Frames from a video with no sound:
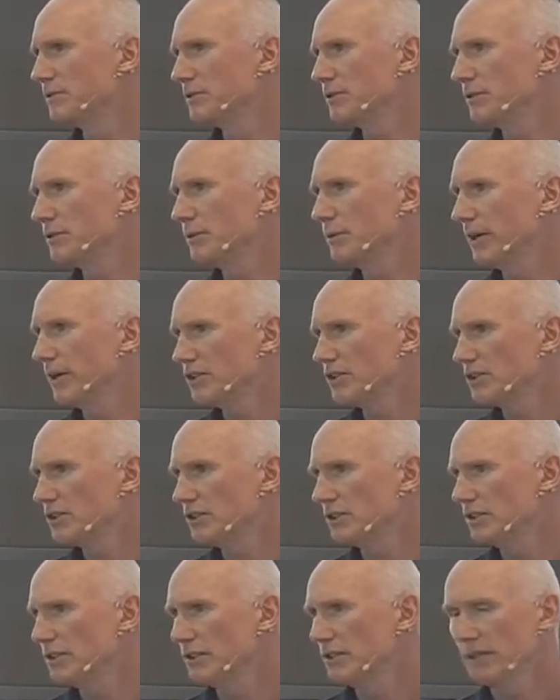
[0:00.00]
through
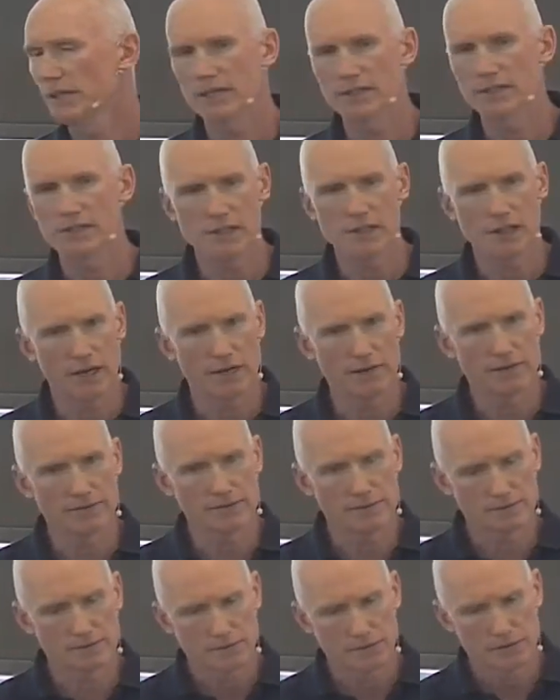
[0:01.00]
which his love
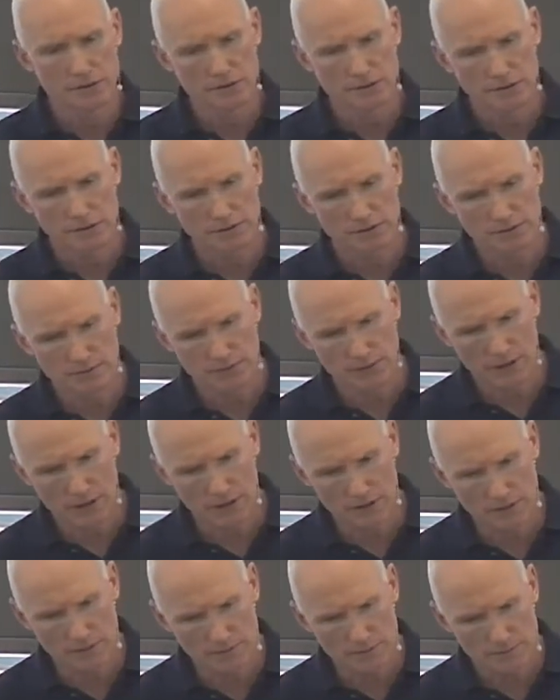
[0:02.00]
can
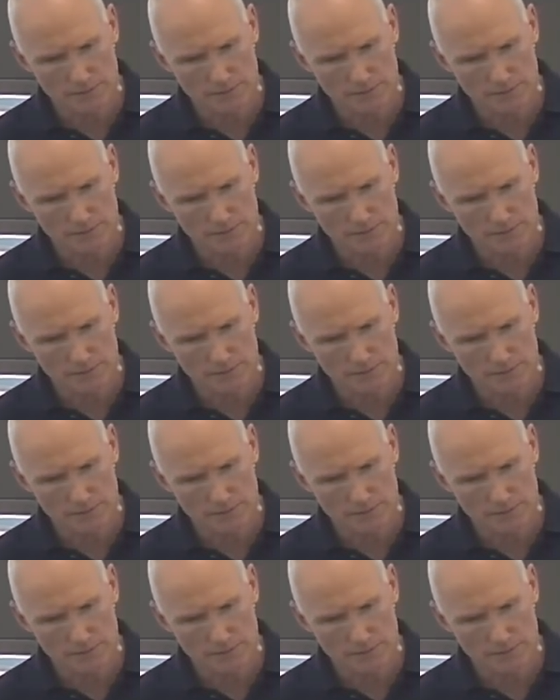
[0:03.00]
flow.